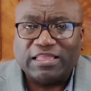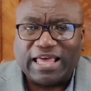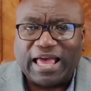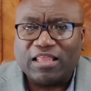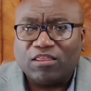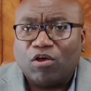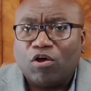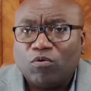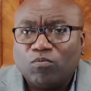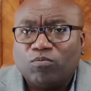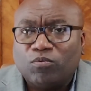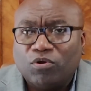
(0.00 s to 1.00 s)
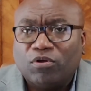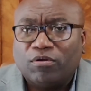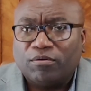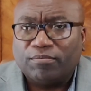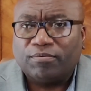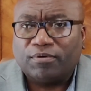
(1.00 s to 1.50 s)
That loan
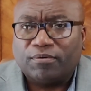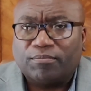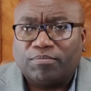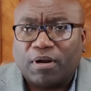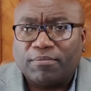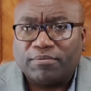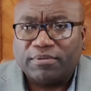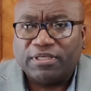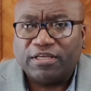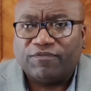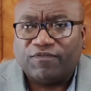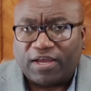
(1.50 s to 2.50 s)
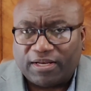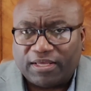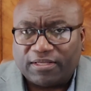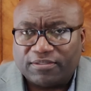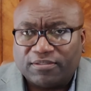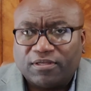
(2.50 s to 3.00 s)
will probably get
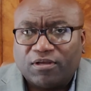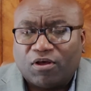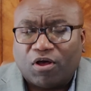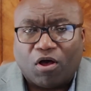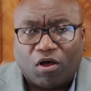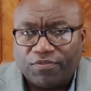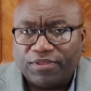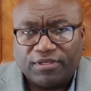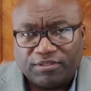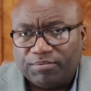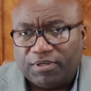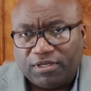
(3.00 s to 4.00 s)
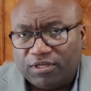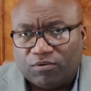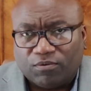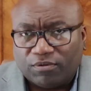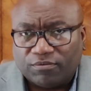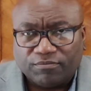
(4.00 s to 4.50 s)
financed, all things being
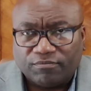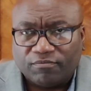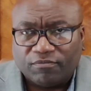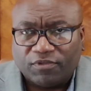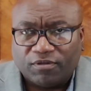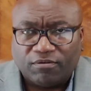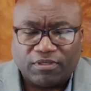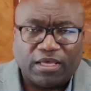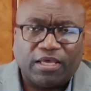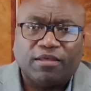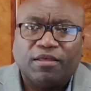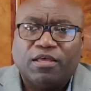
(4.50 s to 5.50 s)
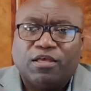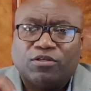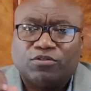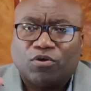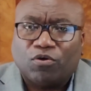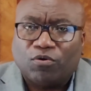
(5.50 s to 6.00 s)
equal. Okay,
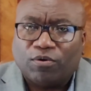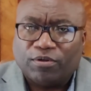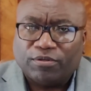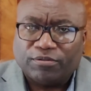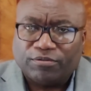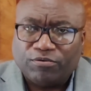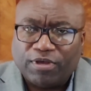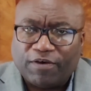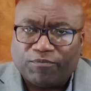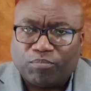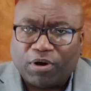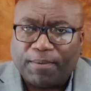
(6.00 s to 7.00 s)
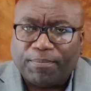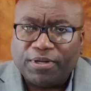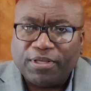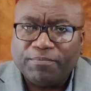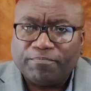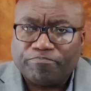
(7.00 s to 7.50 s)
so you have
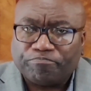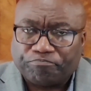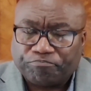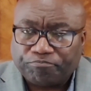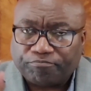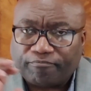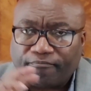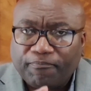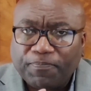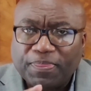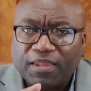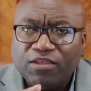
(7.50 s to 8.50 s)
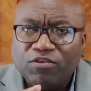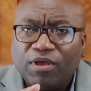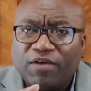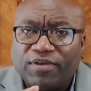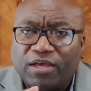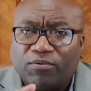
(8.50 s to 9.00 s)
property and you
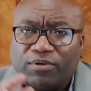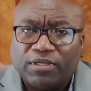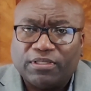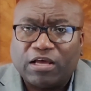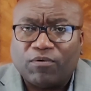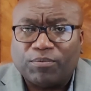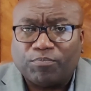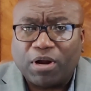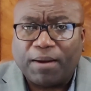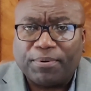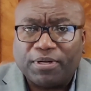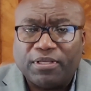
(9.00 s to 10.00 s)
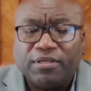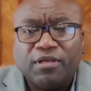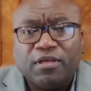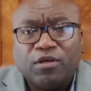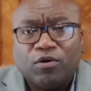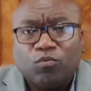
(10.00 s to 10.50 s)
have equity. Now with property,
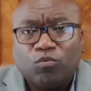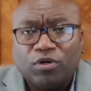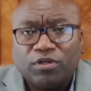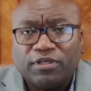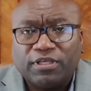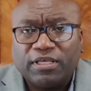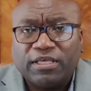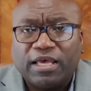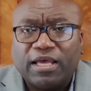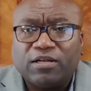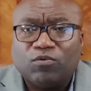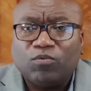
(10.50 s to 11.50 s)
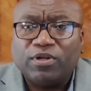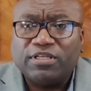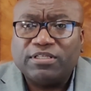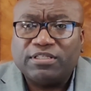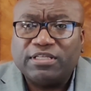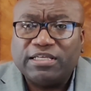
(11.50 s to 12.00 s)
we're looking at what
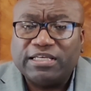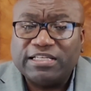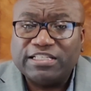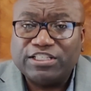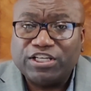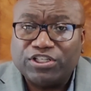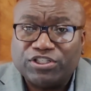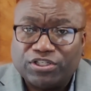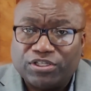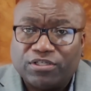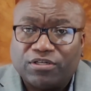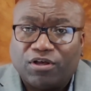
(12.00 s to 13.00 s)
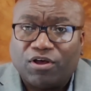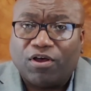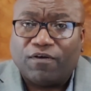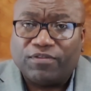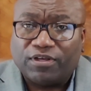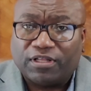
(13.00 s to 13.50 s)
is the condition
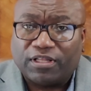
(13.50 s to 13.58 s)
of the